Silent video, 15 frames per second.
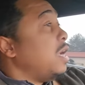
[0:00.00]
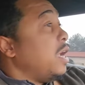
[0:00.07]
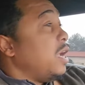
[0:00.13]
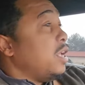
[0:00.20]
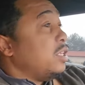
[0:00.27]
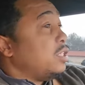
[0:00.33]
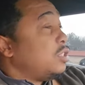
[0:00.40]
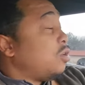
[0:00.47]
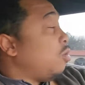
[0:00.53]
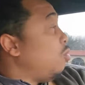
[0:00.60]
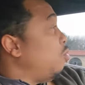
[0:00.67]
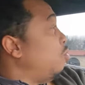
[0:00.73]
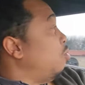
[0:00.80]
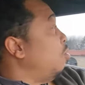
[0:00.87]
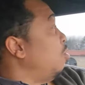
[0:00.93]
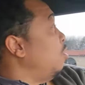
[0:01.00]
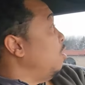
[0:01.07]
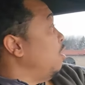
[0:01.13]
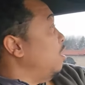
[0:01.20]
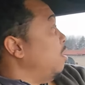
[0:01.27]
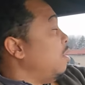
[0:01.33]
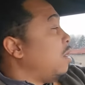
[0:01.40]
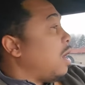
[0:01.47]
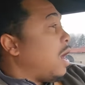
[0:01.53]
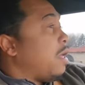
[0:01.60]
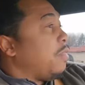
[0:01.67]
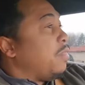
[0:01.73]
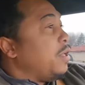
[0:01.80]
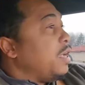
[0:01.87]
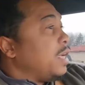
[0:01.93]
And so I
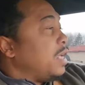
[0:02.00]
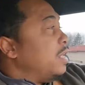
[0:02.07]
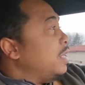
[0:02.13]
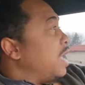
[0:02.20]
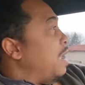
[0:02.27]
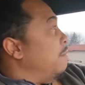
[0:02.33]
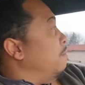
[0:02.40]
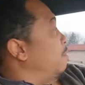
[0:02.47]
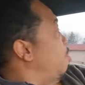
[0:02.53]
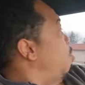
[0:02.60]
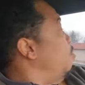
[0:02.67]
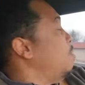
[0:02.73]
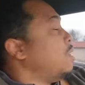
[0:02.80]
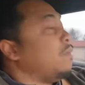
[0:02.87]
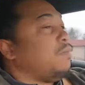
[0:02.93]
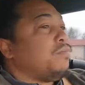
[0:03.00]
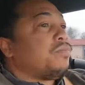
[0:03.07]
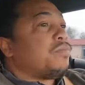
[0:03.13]
think in that moment,